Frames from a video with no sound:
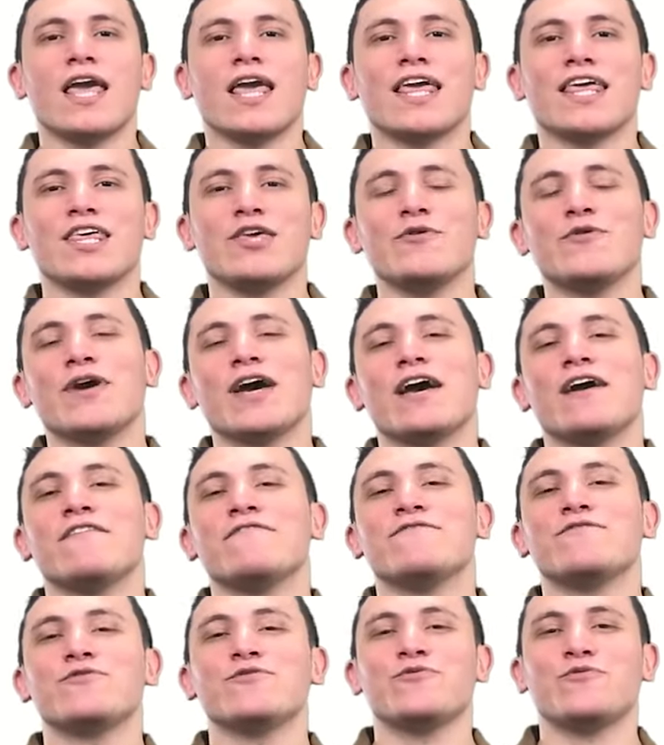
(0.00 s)
You
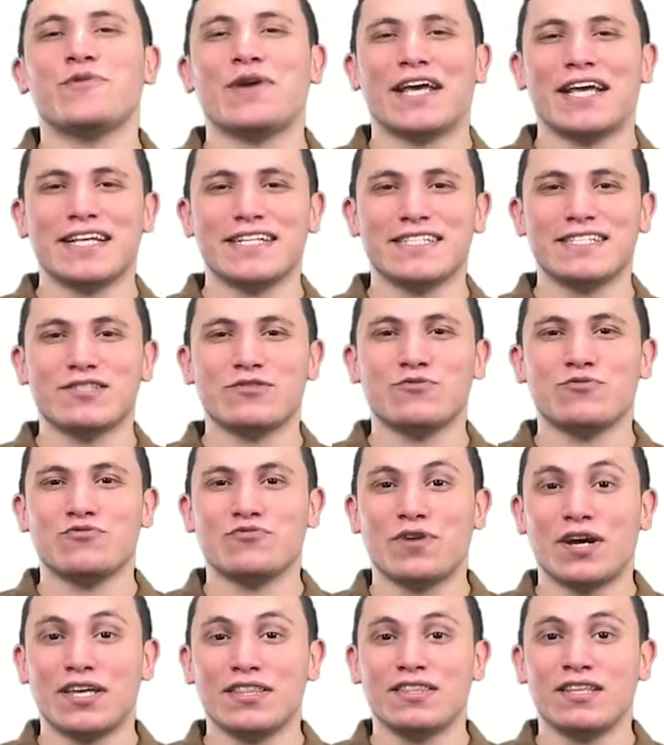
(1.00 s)
have 2 ways to
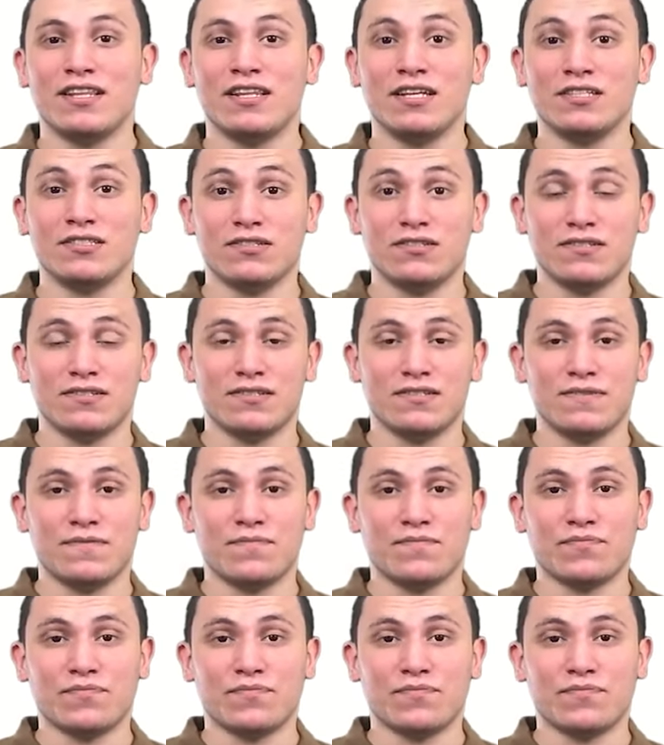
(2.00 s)
write the letters,